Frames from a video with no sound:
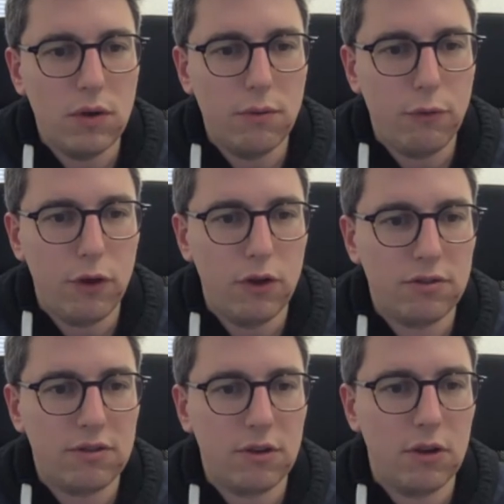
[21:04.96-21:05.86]

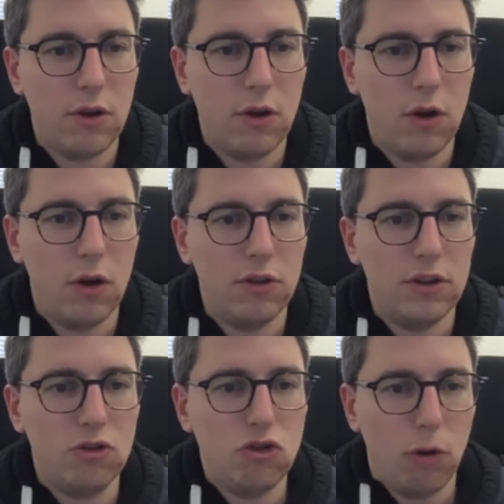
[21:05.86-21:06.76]
first on
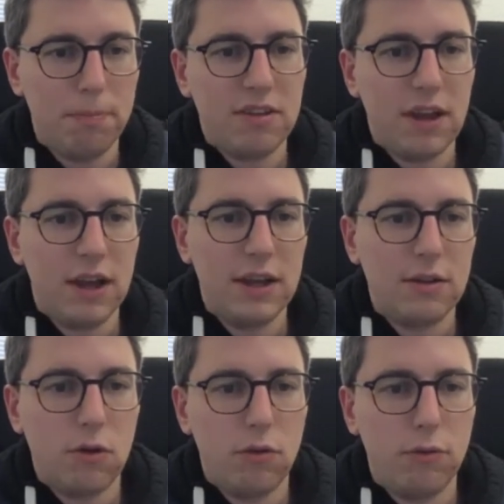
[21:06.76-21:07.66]
the job
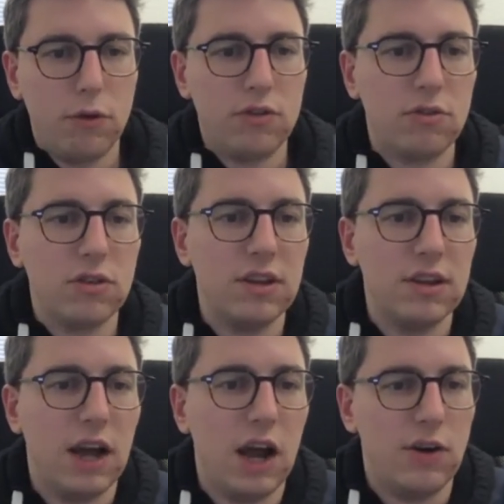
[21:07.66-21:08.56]
side or first on
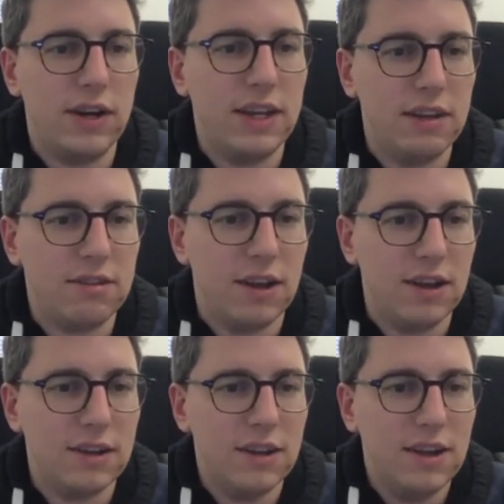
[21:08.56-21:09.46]
the R&D side?